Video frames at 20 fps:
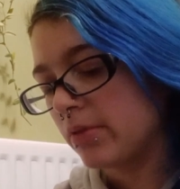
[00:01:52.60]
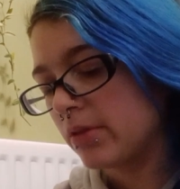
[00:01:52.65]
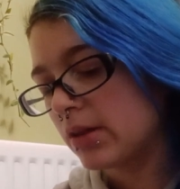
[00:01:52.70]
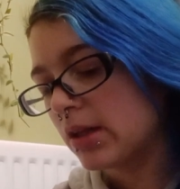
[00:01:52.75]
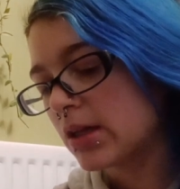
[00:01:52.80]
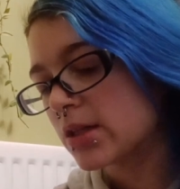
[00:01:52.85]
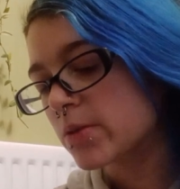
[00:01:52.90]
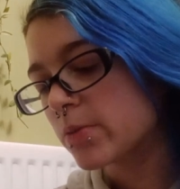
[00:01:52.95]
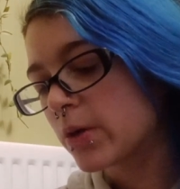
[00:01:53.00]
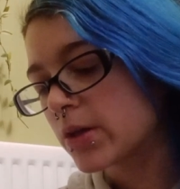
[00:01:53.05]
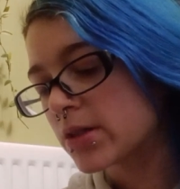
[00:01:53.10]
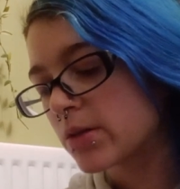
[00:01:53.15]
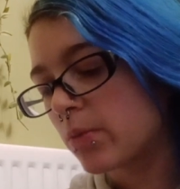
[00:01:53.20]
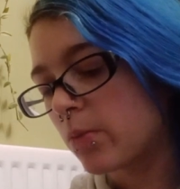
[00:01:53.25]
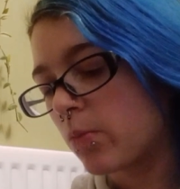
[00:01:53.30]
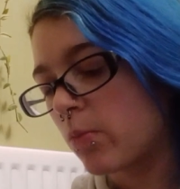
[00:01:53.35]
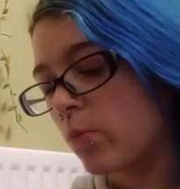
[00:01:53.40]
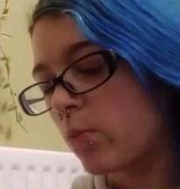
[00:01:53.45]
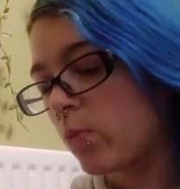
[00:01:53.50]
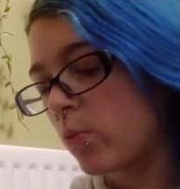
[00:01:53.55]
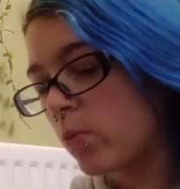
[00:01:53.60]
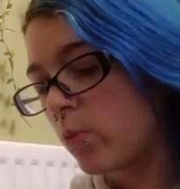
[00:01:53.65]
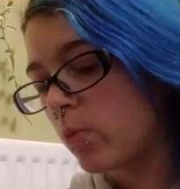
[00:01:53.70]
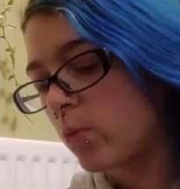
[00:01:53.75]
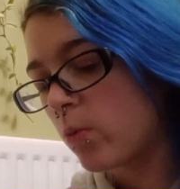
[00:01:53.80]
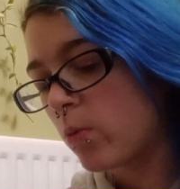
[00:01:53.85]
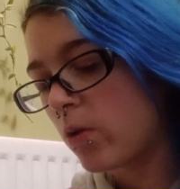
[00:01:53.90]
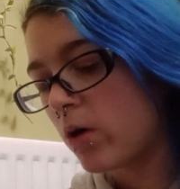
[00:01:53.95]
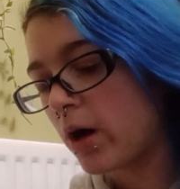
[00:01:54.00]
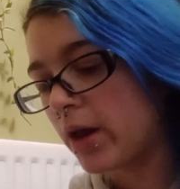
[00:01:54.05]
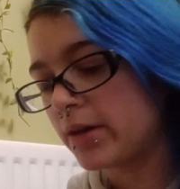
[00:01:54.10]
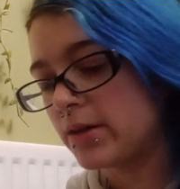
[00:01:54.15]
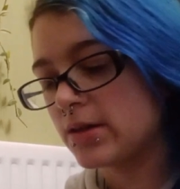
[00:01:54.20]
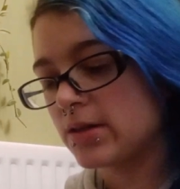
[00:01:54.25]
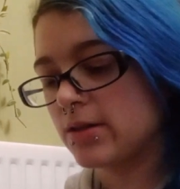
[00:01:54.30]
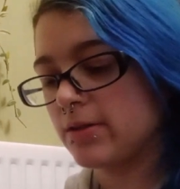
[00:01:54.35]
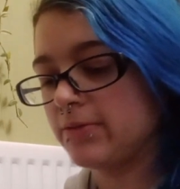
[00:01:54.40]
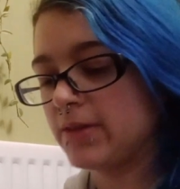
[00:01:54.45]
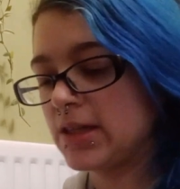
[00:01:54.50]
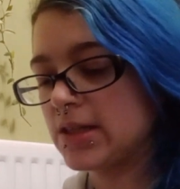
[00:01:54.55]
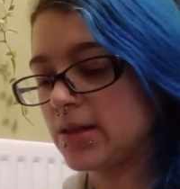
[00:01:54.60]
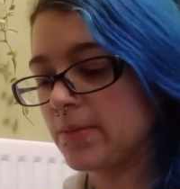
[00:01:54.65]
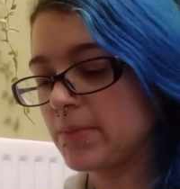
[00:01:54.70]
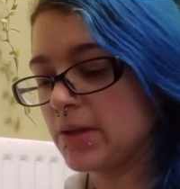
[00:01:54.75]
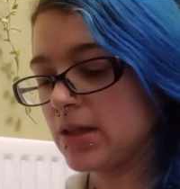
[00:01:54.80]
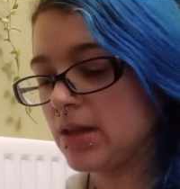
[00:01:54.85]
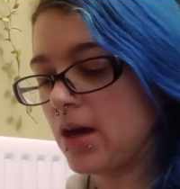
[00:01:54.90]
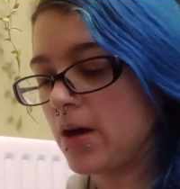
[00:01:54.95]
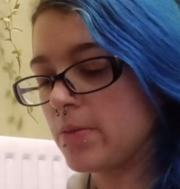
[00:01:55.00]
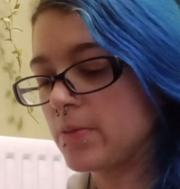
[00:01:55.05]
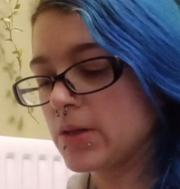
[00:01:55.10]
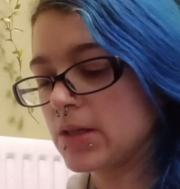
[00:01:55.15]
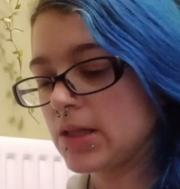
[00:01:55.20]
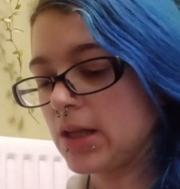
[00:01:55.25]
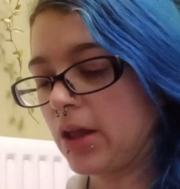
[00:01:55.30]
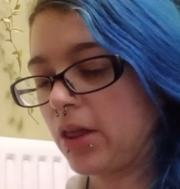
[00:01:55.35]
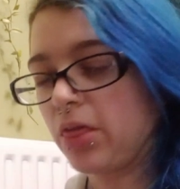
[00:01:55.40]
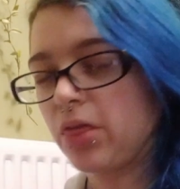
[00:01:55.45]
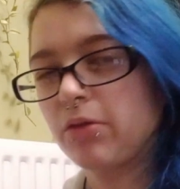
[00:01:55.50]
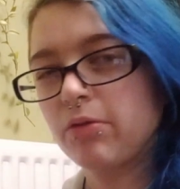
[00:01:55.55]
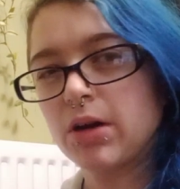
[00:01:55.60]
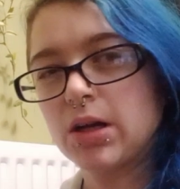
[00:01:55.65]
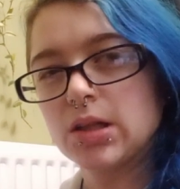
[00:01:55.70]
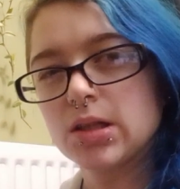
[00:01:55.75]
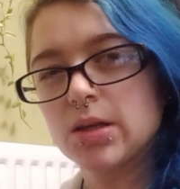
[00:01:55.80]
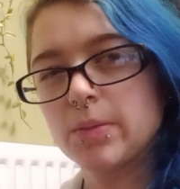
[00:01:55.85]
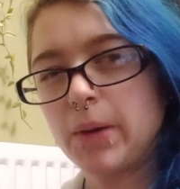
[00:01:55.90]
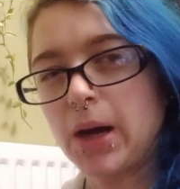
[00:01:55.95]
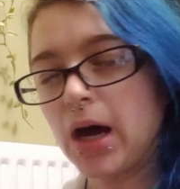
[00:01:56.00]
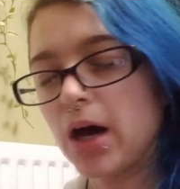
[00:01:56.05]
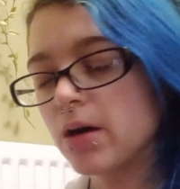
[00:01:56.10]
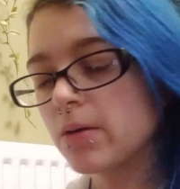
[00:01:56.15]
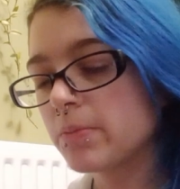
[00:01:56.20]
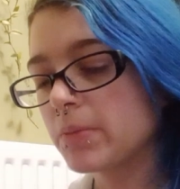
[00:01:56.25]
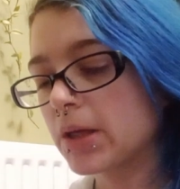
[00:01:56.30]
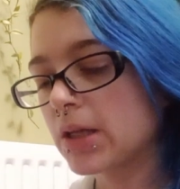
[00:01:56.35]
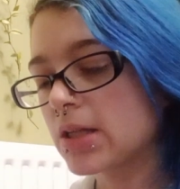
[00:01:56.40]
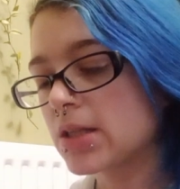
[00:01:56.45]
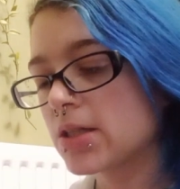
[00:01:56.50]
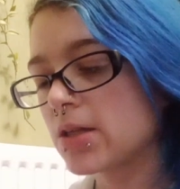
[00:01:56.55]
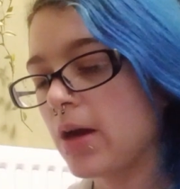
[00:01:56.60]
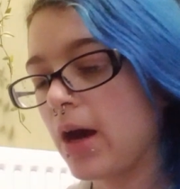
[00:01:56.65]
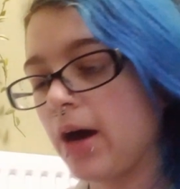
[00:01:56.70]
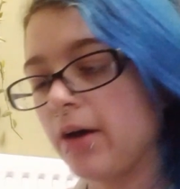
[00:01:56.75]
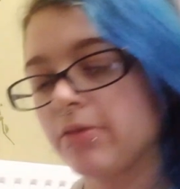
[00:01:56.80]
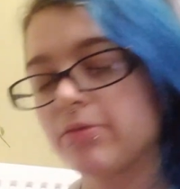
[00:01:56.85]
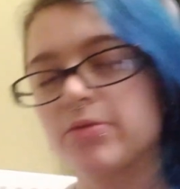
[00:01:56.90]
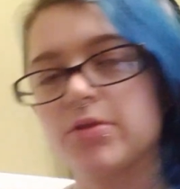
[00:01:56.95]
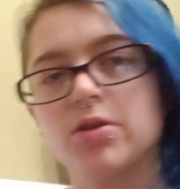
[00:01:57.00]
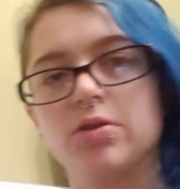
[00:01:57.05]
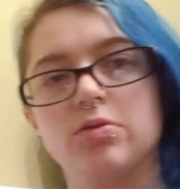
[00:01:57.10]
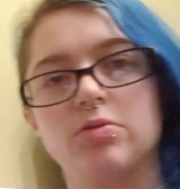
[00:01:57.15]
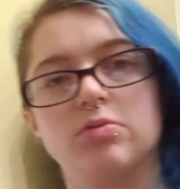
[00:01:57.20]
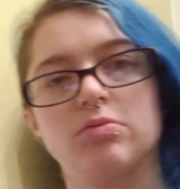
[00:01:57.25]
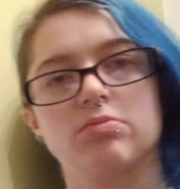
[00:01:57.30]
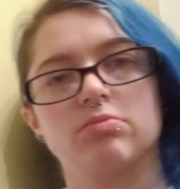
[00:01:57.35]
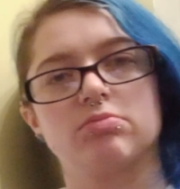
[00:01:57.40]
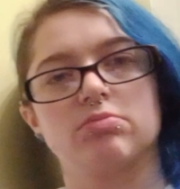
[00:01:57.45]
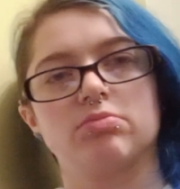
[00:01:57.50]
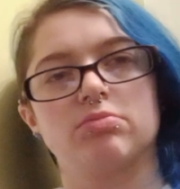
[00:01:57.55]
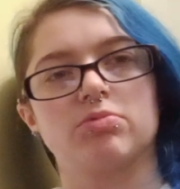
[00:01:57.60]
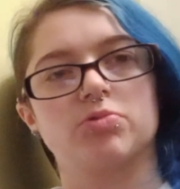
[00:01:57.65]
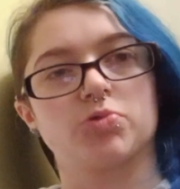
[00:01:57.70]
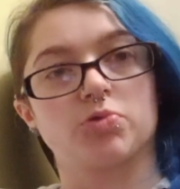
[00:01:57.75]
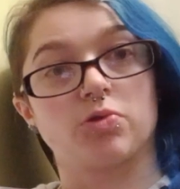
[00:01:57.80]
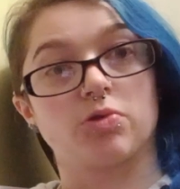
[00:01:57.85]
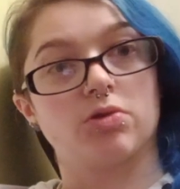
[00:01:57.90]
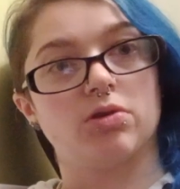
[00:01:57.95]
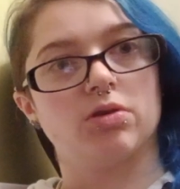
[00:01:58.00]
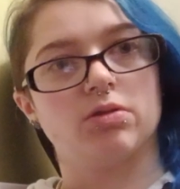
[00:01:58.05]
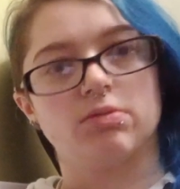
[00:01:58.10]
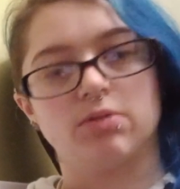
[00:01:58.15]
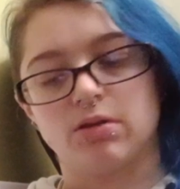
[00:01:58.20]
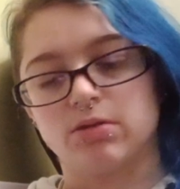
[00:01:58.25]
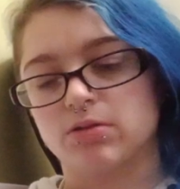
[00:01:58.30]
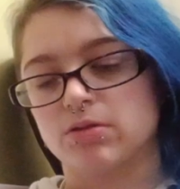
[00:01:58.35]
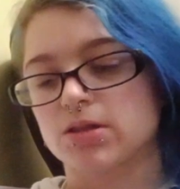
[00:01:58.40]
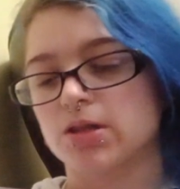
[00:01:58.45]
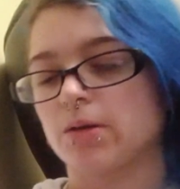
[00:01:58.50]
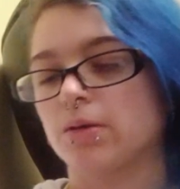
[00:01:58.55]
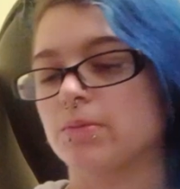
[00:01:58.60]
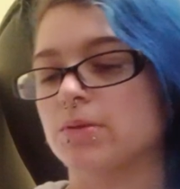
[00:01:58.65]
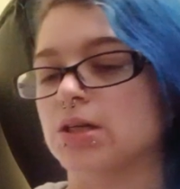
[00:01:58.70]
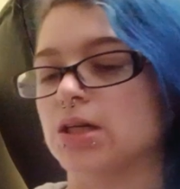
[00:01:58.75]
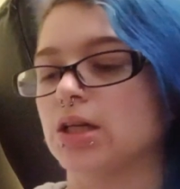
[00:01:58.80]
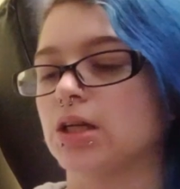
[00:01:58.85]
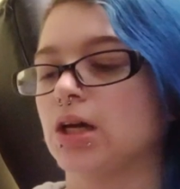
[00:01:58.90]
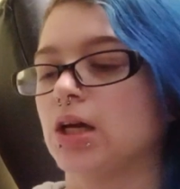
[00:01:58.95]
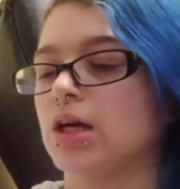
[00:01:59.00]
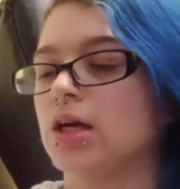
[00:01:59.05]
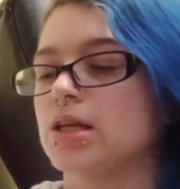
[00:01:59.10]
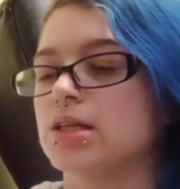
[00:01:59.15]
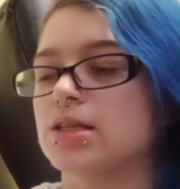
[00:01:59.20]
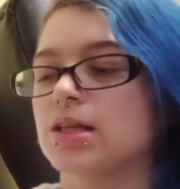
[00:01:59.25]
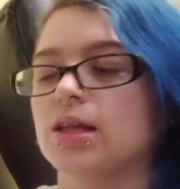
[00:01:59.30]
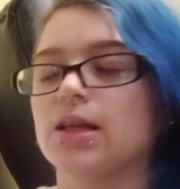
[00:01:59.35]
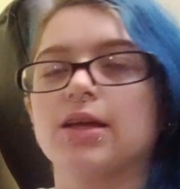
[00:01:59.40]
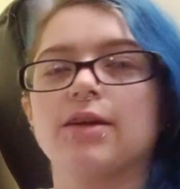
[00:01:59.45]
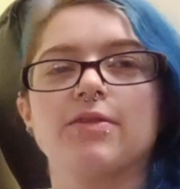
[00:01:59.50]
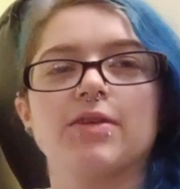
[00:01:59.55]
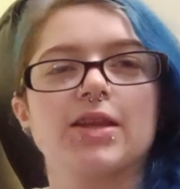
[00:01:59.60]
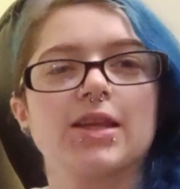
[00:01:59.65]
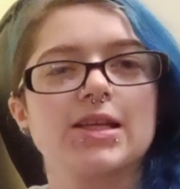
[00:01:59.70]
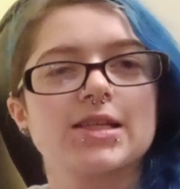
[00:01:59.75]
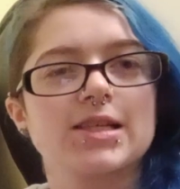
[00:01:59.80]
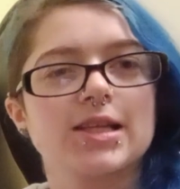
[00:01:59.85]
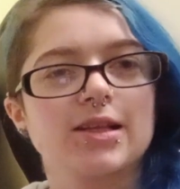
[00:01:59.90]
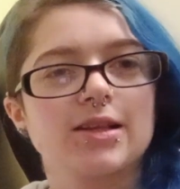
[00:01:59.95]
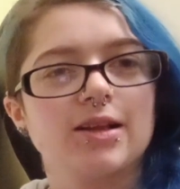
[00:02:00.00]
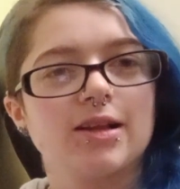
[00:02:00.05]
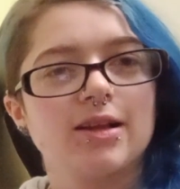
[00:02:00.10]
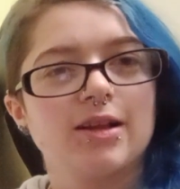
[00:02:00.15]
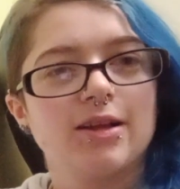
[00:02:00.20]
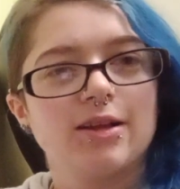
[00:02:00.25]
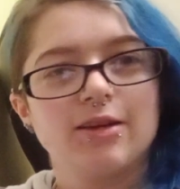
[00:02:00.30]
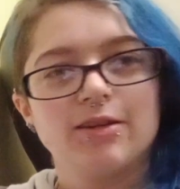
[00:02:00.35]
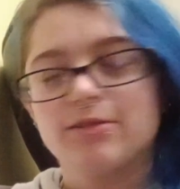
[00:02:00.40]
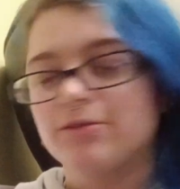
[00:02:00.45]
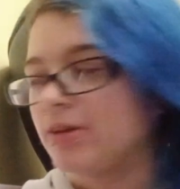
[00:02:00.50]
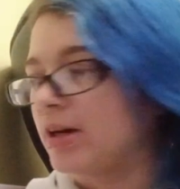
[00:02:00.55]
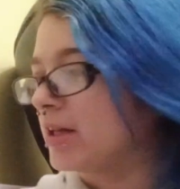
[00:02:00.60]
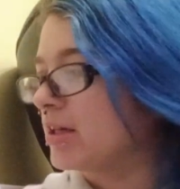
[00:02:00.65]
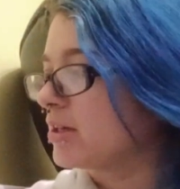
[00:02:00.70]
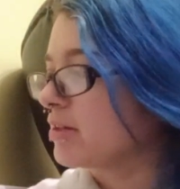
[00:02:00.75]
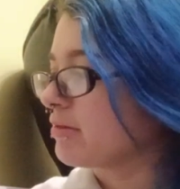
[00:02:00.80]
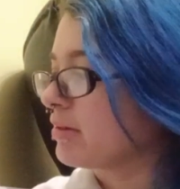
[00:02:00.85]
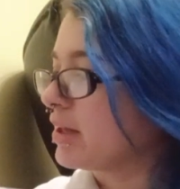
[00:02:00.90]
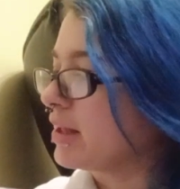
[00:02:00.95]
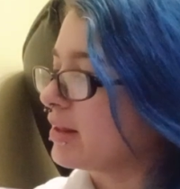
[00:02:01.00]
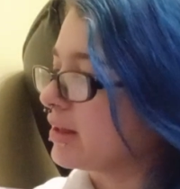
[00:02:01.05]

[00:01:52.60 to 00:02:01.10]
This wasn't wonderfully something that I was like thrilled about because you have to draw on your sewing machine. So they give you this little findery